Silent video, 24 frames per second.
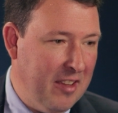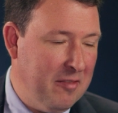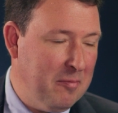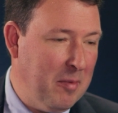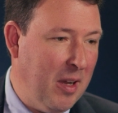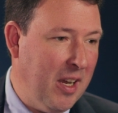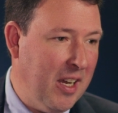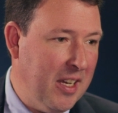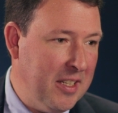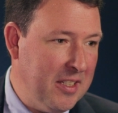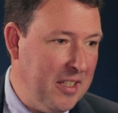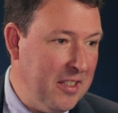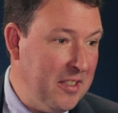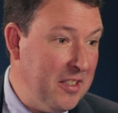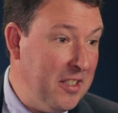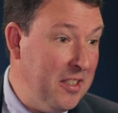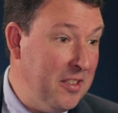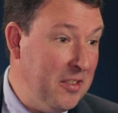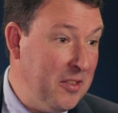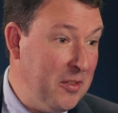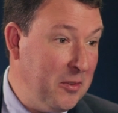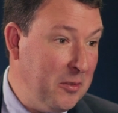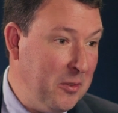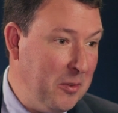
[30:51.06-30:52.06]
left behind and
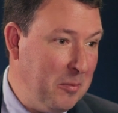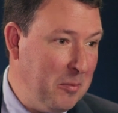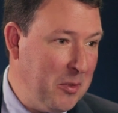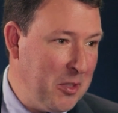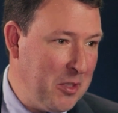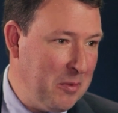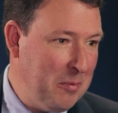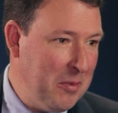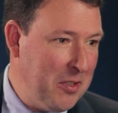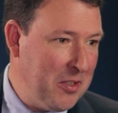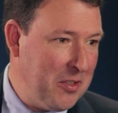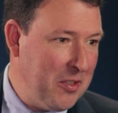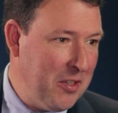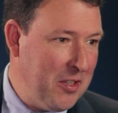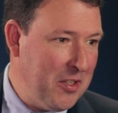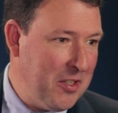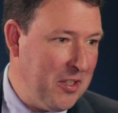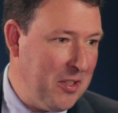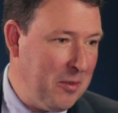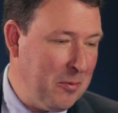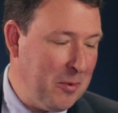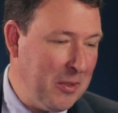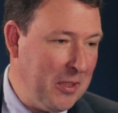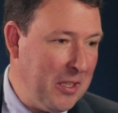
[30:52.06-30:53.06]
didn't do in the Bush
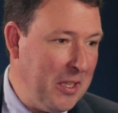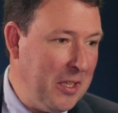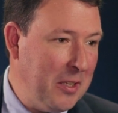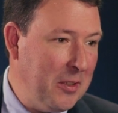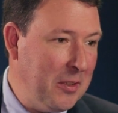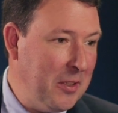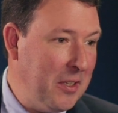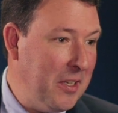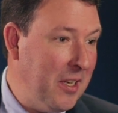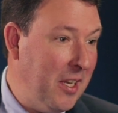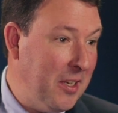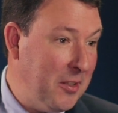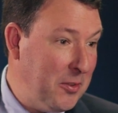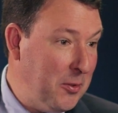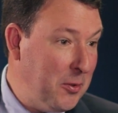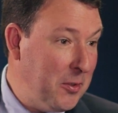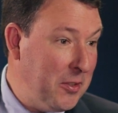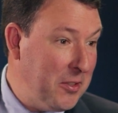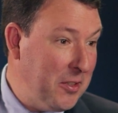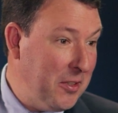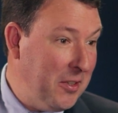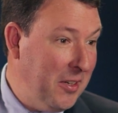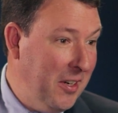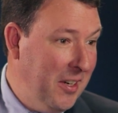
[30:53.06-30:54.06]
administration that were legal and not
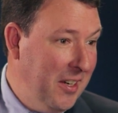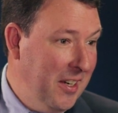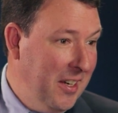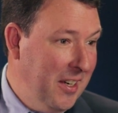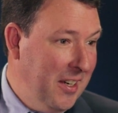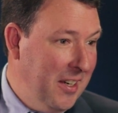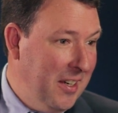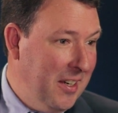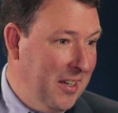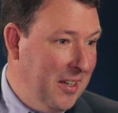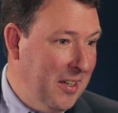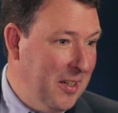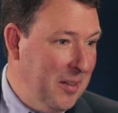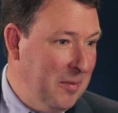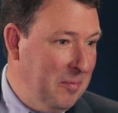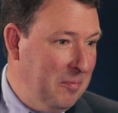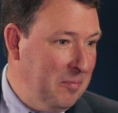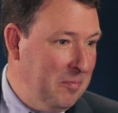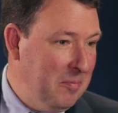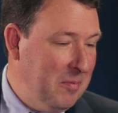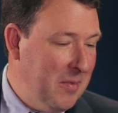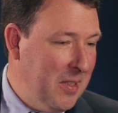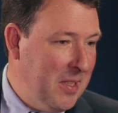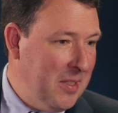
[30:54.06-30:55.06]
torture,
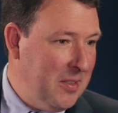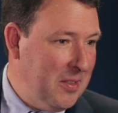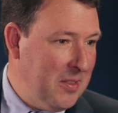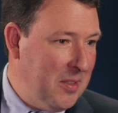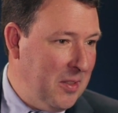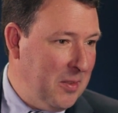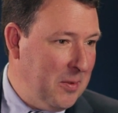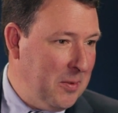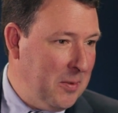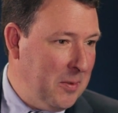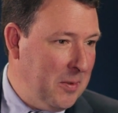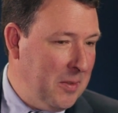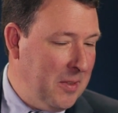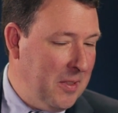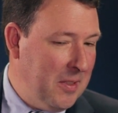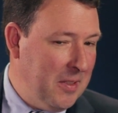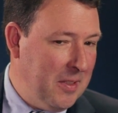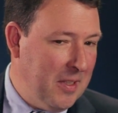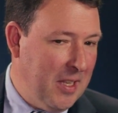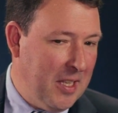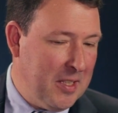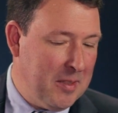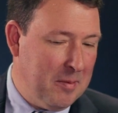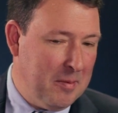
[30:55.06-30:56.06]
um, and so
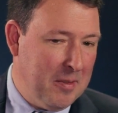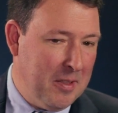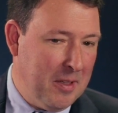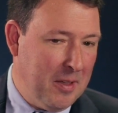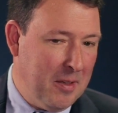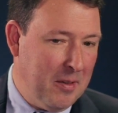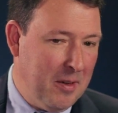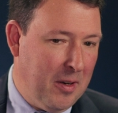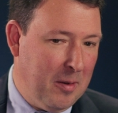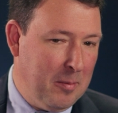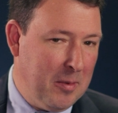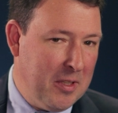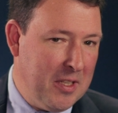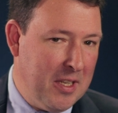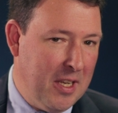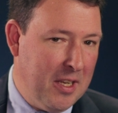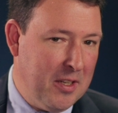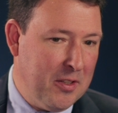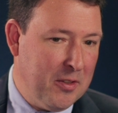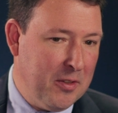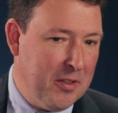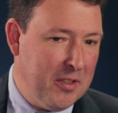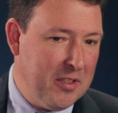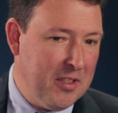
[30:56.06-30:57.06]
that that's been incredibly
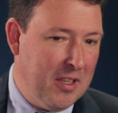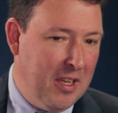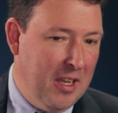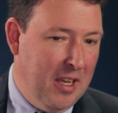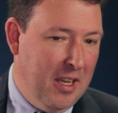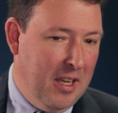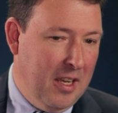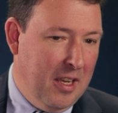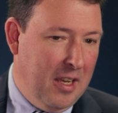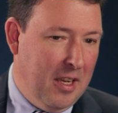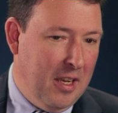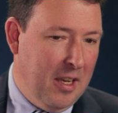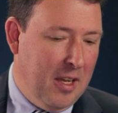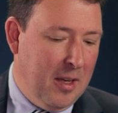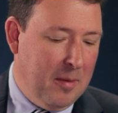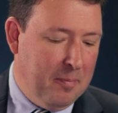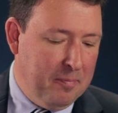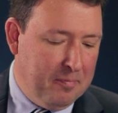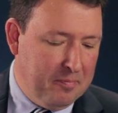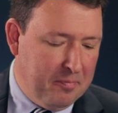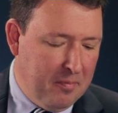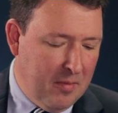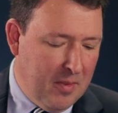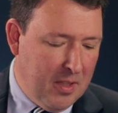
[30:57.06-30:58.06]
dangerous.
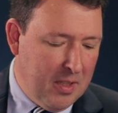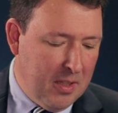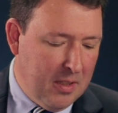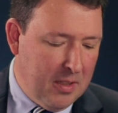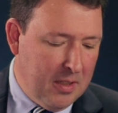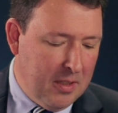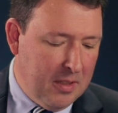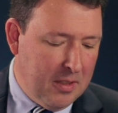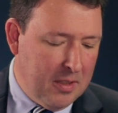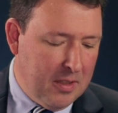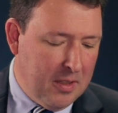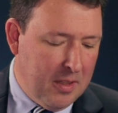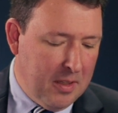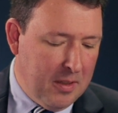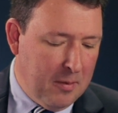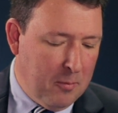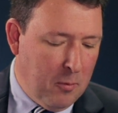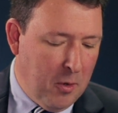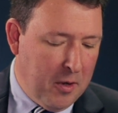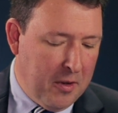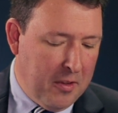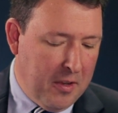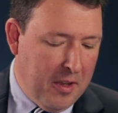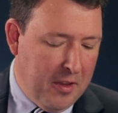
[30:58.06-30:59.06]
Um, t-
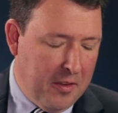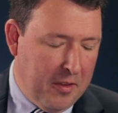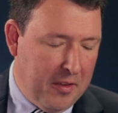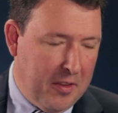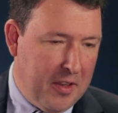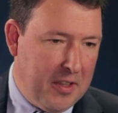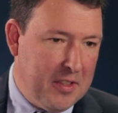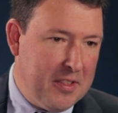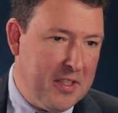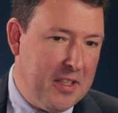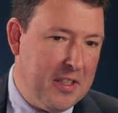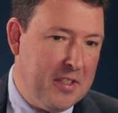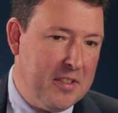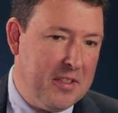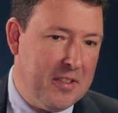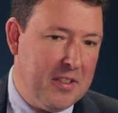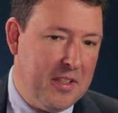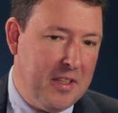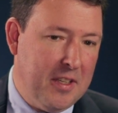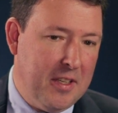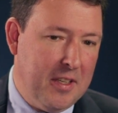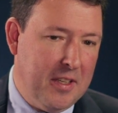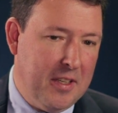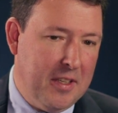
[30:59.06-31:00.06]
one of the other things he's
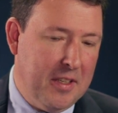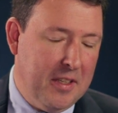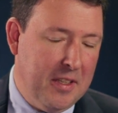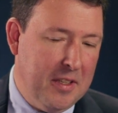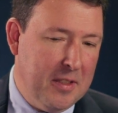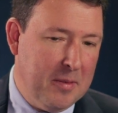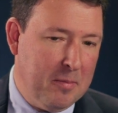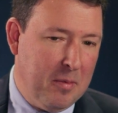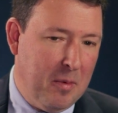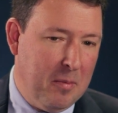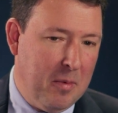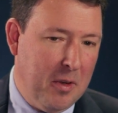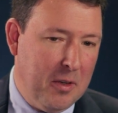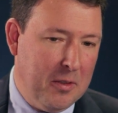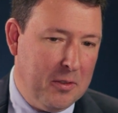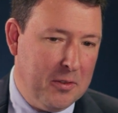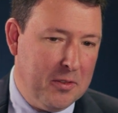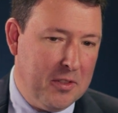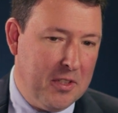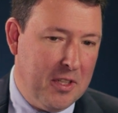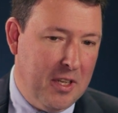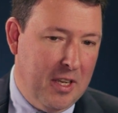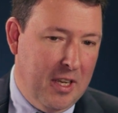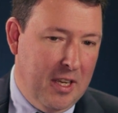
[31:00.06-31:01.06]
uh, he's
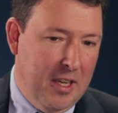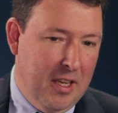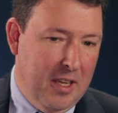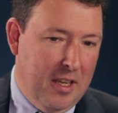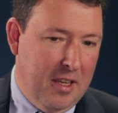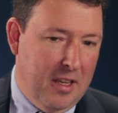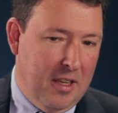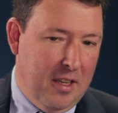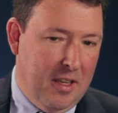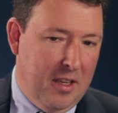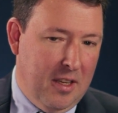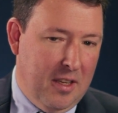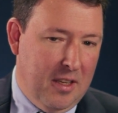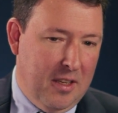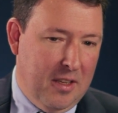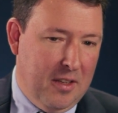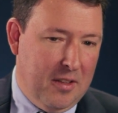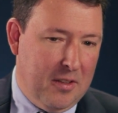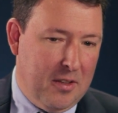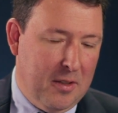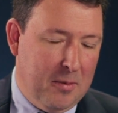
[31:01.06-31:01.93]
proposed. Uh, in